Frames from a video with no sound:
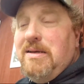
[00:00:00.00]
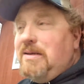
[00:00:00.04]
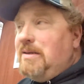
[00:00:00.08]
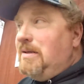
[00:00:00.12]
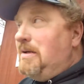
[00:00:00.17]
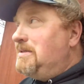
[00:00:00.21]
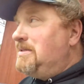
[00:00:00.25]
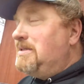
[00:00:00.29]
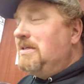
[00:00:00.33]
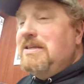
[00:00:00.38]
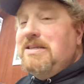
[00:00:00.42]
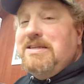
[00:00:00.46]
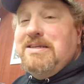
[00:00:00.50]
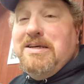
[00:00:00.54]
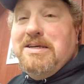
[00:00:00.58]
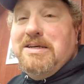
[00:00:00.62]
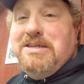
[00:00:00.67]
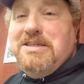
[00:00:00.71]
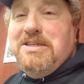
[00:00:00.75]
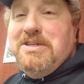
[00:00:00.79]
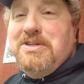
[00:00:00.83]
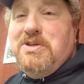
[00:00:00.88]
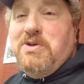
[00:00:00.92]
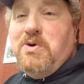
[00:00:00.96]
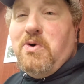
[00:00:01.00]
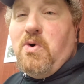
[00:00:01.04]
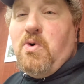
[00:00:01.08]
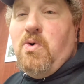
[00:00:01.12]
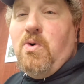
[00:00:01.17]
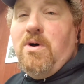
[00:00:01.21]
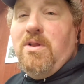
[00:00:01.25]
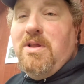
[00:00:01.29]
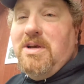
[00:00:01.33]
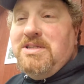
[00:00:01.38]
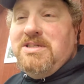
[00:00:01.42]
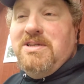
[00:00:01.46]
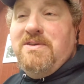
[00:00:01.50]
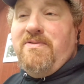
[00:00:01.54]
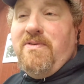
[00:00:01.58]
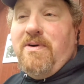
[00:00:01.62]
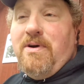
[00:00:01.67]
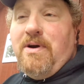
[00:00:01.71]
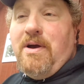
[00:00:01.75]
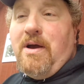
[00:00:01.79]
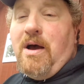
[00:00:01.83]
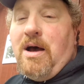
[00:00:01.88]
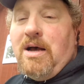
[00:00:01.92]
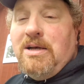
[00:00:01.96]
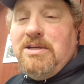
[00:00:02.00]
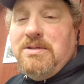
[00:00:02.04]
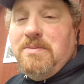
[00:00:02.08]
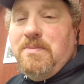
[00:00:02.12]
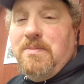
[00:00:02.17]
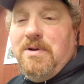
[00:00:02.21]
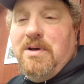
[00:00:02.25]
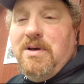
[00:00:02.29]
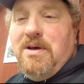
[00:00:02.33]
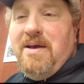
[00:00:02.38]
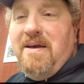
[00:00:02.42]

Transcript: this is so cool. This is very awesome.